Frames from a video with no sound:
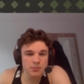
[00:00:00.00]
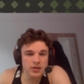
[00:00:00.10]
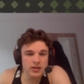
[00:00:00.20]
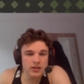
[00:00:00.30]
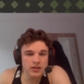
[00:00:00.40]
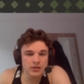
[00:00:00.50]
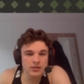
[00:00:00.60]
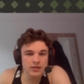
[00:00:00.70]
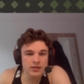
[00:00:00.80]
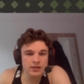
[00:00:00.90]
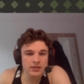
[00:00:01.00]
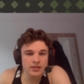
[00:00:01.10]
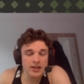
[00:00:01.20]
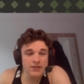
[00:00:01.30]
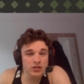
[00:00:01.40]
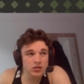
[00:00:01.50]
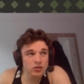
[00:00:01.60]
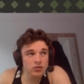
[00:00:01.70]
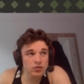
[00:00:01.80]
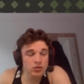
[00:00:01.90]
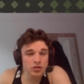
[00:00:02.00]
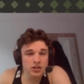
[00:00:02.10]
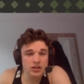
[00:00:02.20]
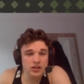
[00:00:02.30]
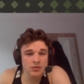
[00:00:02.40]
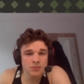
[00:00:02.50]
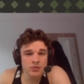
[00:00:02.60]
b d seven looks good here.